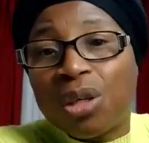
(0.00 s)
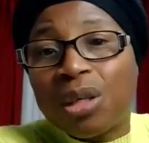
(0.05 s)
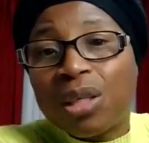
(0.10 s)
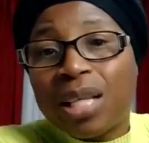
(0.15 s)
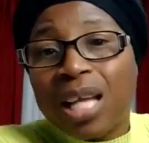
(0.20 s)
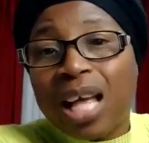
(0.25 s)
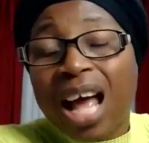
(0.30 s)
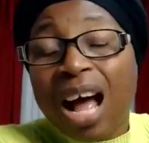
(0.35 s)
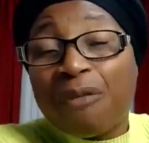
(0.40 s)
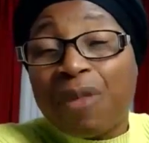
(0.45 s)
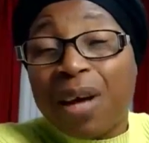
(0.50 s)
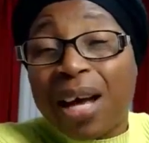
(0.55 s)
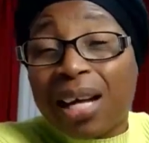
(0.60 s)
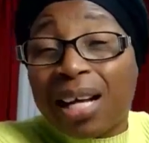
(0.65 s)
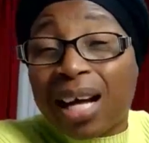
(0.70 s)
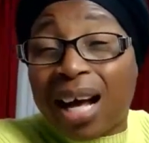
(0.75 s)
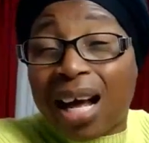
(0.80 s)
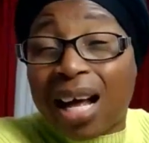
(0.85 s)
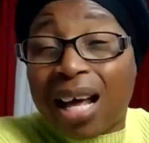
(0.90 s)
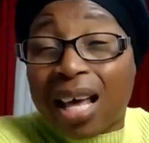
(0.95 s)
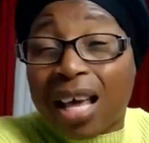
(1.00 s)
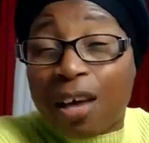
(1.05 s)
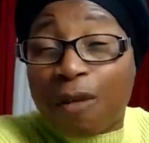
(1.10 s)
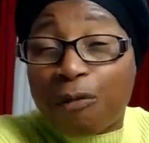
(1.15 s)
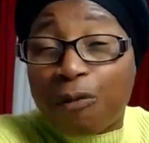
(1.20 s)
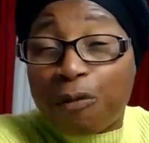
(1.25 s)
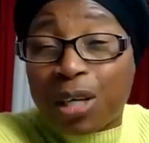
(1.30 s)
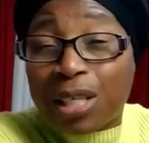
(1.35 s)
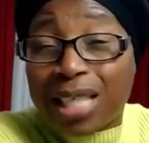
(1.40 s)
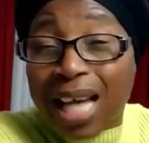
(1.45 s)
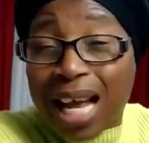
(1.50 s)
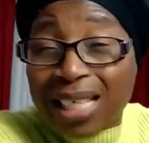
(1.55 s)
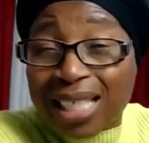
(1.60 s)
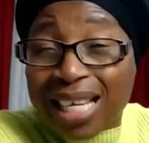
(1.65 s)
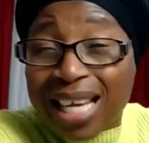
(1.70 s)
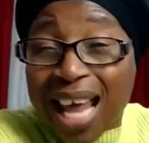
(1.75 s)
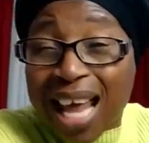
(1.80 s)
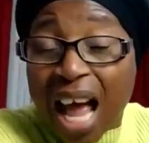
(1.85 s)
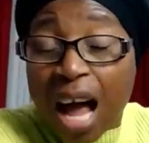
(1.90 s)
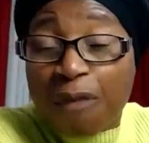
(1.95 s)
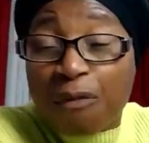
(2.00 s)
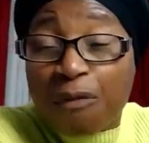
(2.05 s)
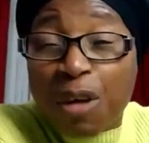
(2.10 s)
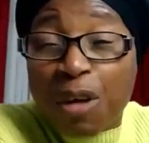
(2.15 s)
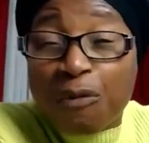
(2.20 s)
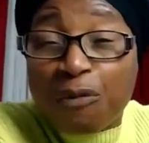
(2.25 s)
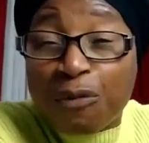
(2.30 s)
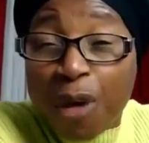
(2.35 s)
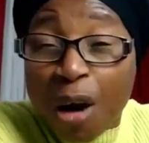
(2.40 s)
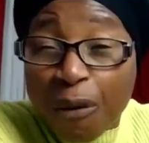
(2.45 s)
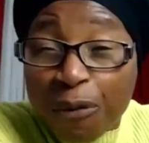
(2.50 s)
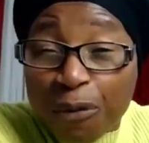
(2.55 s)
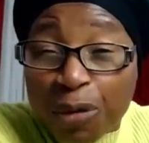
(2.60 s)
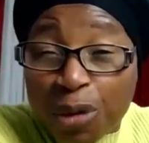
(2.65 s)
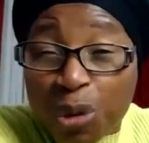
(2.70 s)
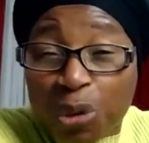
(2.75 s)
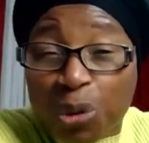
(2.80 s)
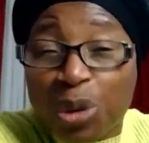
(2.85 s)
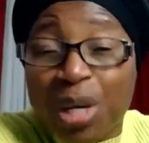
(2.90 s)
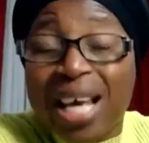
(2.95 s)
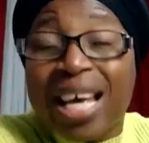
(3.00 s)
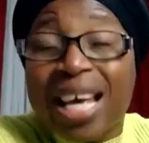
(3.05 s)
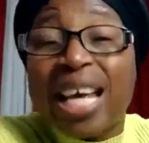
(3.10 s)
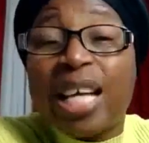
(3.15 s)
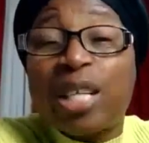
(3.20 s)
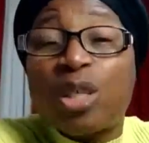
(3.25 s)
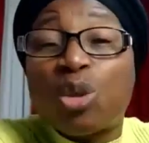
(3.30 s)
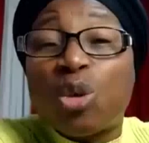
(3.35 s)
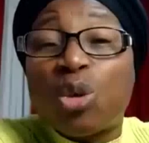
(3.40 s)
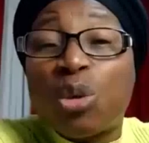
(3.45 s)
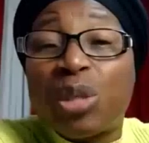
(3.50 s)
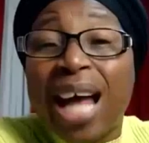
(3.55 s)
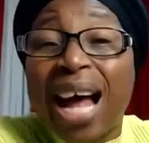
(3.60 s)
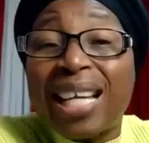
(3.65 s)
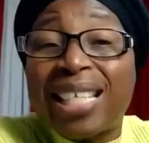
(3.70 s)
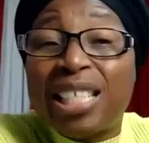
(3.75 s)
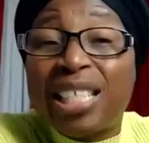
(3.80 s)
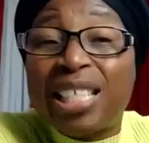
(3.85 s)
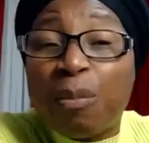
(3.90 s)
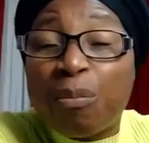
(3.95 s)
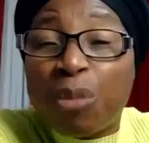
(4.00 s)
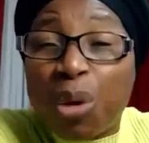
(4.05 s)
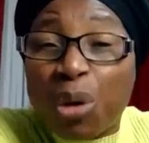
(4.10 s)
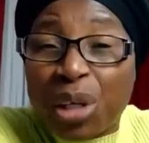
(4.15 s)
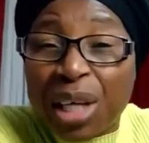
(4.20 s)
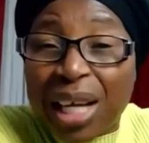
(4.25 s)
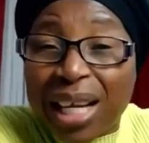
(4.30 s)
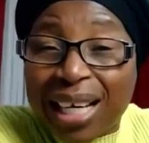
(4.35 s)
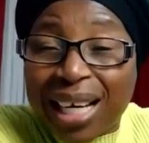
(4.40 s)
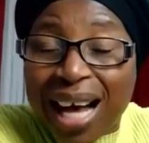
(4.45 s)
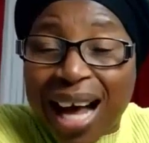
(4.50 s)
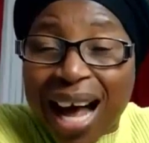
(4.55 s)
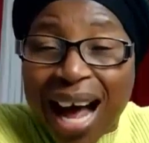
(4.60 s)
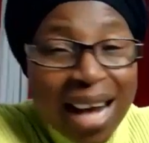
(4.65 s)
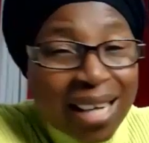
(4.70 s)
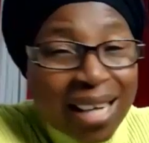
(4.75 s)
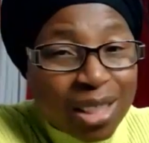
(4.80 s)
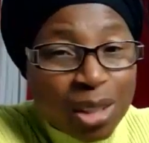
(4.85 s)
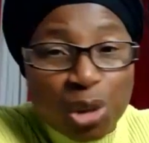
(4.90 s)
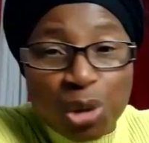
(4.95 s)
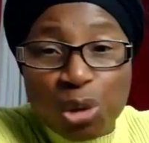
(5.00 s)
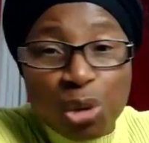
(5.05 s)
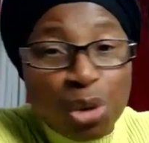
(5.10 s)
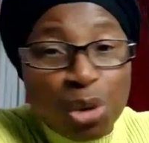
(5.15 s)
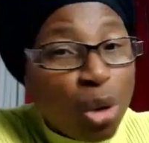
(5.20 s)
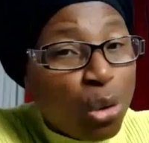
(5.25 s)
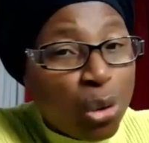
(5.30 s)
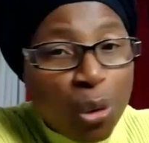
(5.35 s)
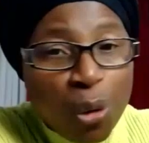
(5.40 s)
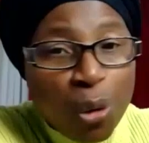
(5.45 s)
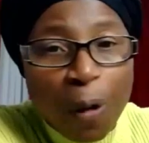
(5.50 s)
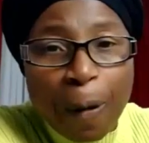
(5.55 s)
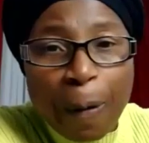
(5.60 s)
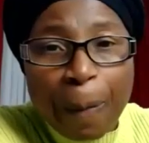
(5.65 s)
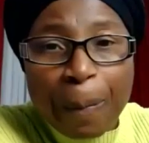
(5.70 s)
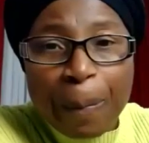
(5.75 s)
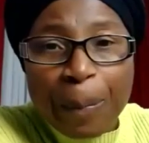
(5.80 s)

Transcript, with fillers: they have a that they have involved you into that demonic act. You don't know.